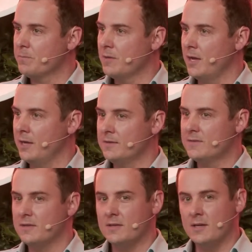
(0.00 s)

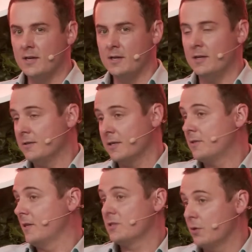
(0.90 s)
And I think
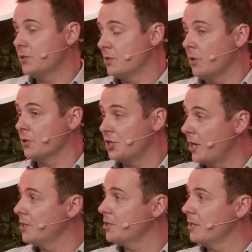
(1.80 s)
things are
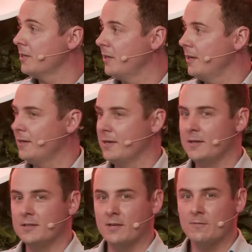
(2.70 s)
changing.
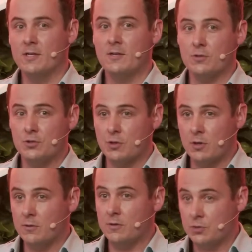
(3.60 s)
Definitely, there's
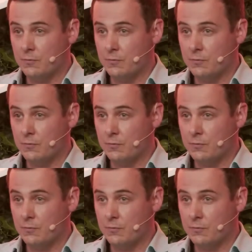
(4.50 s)
a